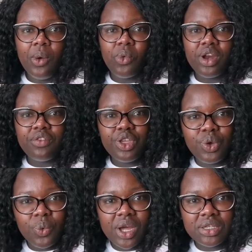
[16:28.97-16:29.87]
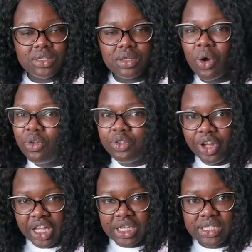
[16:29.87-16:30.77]
Whatever you want, go for
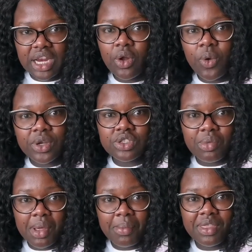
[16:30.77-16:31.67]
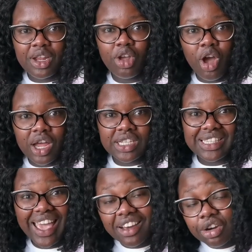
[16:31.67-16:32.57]
it and always remember that God is
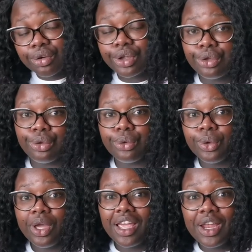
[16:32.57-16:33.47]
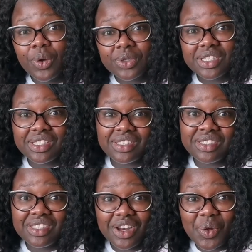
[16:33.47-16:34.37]
anchoring you. No
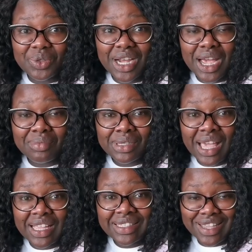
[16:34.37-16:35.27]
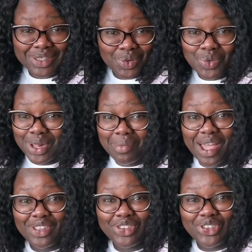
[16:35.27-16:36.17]
seasons, no times, guys.
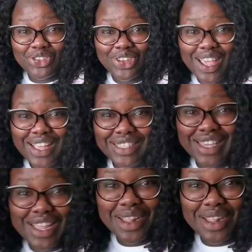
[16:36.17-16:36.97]
It's me,